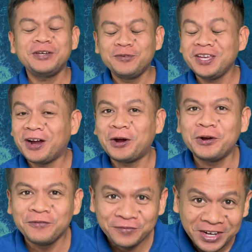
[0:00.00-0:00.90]
we
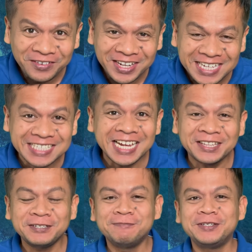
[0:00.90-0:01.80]
are very
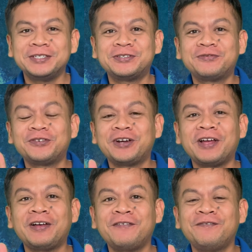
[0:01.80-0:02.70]
excited because for
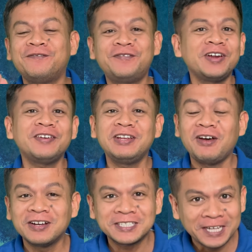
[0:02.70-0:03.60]
a very
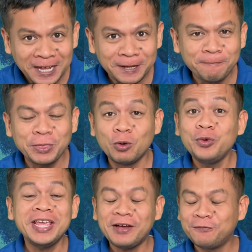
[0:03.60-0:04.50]
long time,
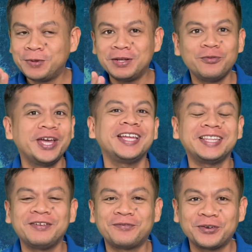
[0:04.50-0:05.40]
we have been
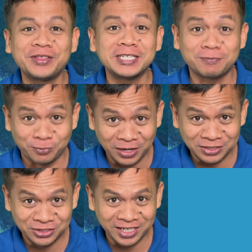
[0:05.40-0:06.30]
waiting for this project.